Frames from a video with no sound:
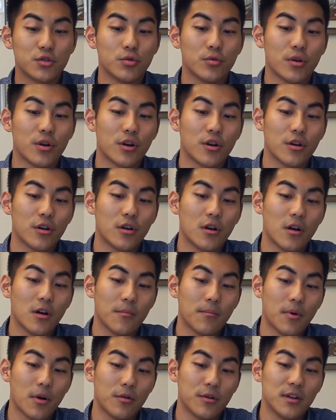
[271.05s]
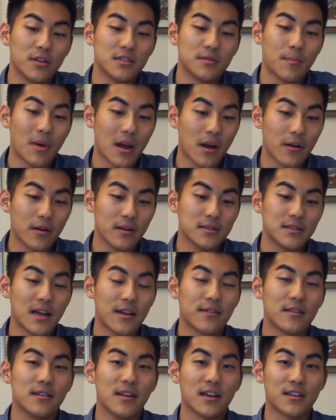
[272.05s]
to her opponent's parents
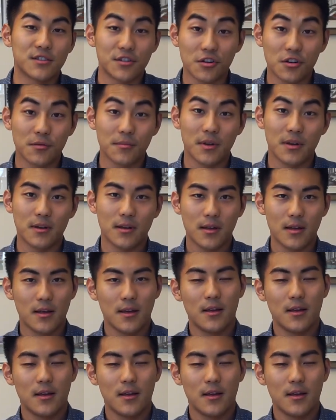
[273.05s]
at the next tournament.